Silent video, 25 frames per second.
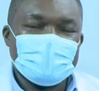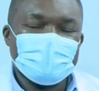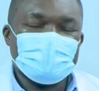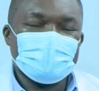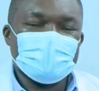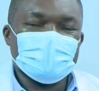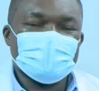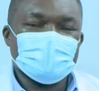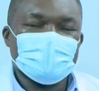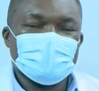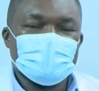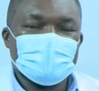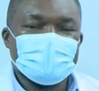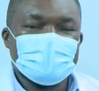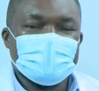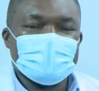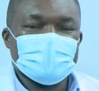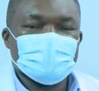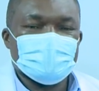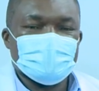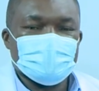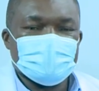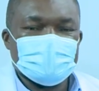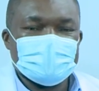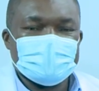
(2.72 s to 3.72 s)
happy to be
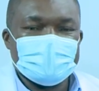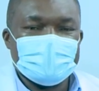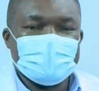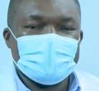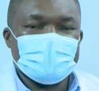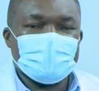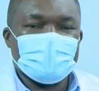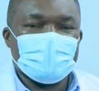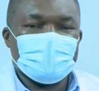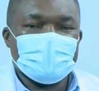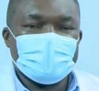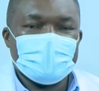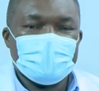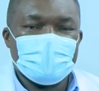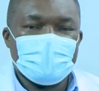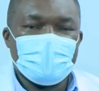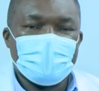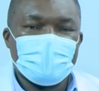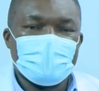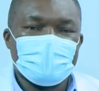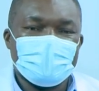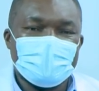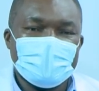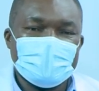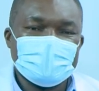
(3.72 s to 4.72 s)
back today on
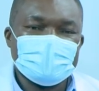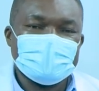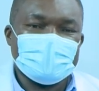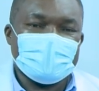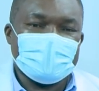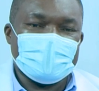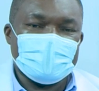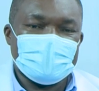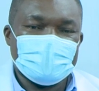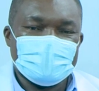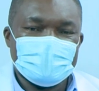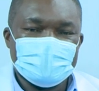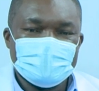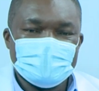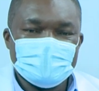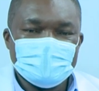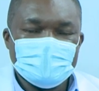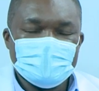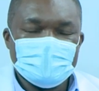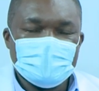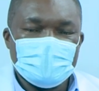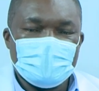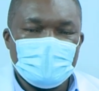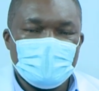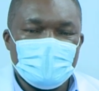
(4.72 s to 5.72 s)
Health Matta
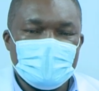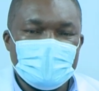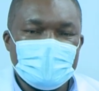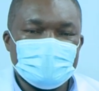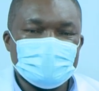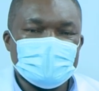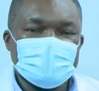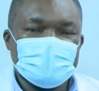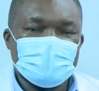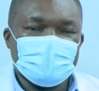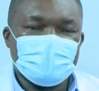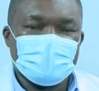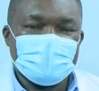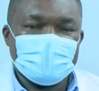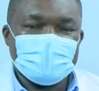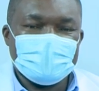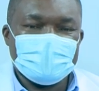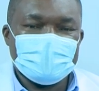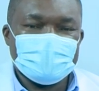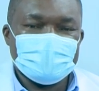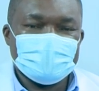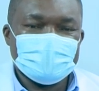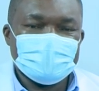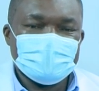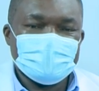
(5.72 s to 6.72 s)
on WAP TV.
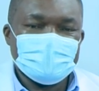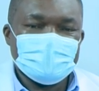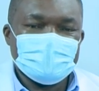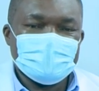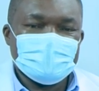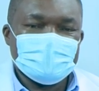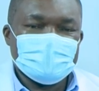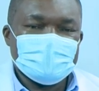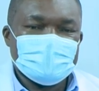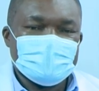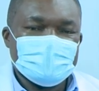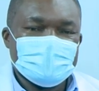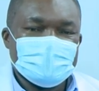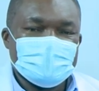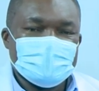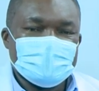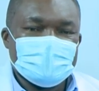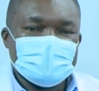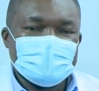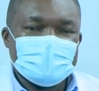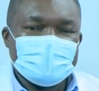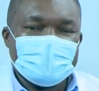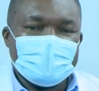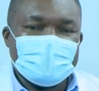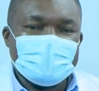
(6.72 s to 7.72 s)

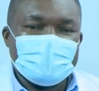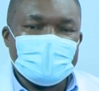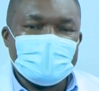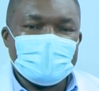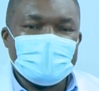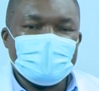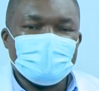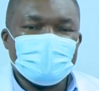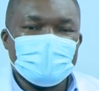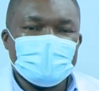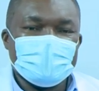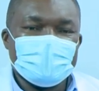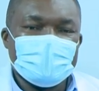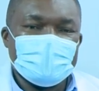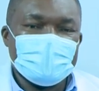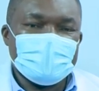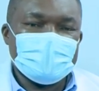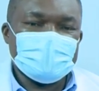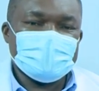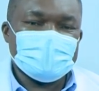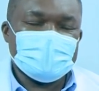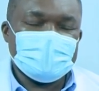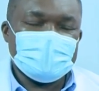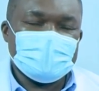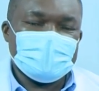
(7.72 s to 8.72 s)
And I have a
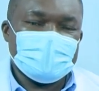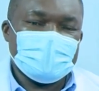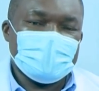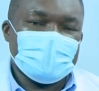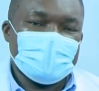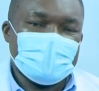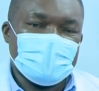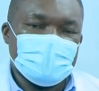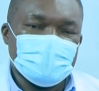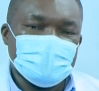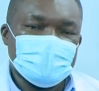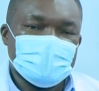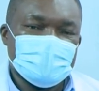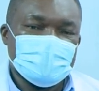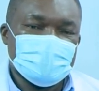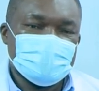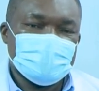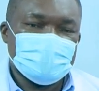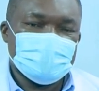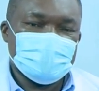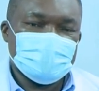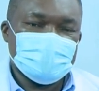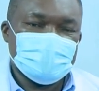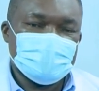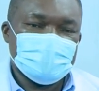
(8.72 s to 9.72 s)
guest in the house
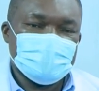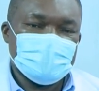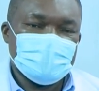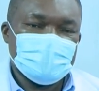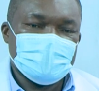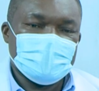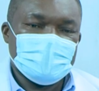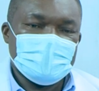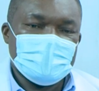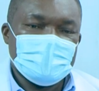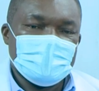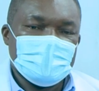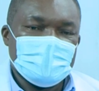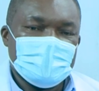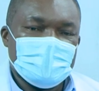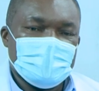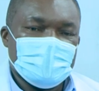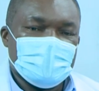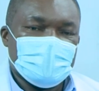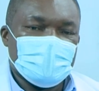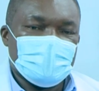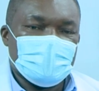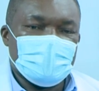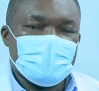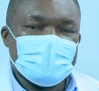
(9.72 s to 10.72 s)

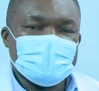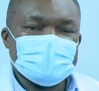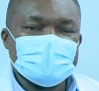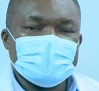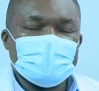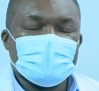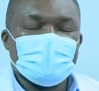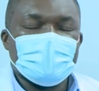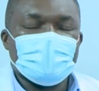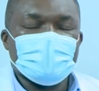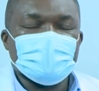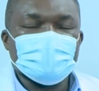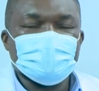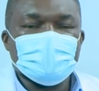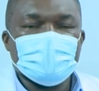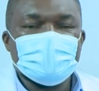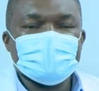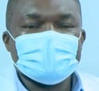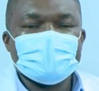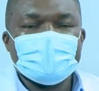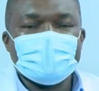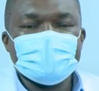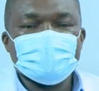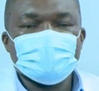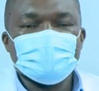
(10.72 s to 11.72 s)
who is a
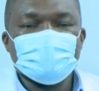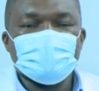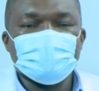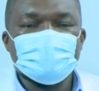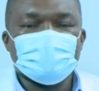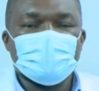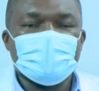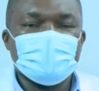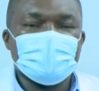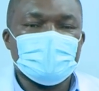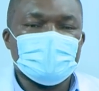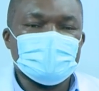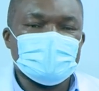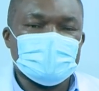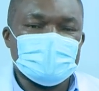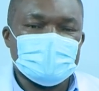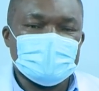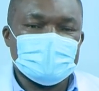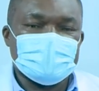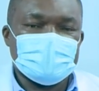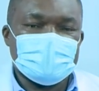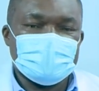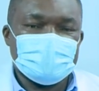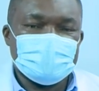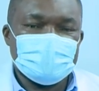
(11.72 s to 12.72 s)
consultant
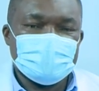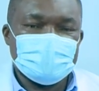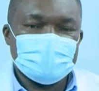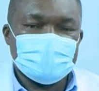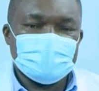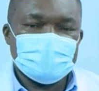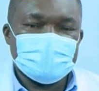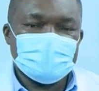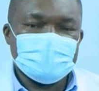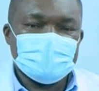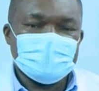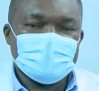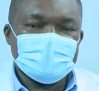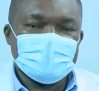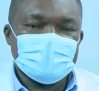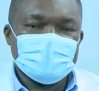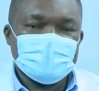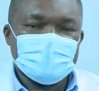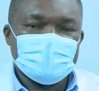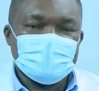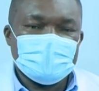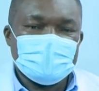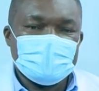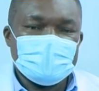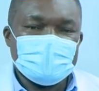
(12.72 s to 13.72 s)
urologist.
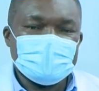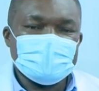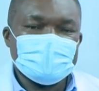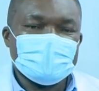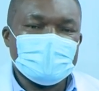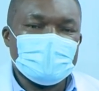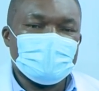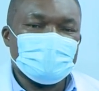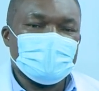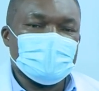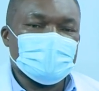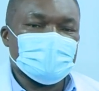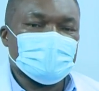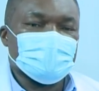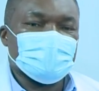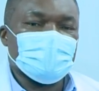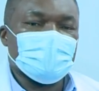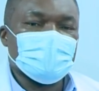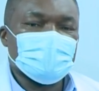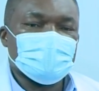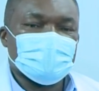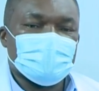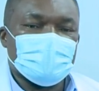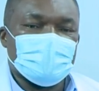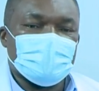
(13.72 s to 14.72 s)
His name is
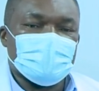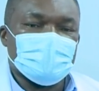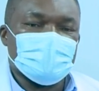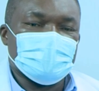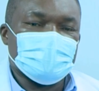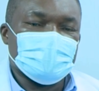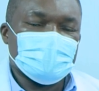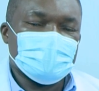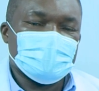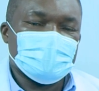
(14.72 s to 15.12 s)
Dr.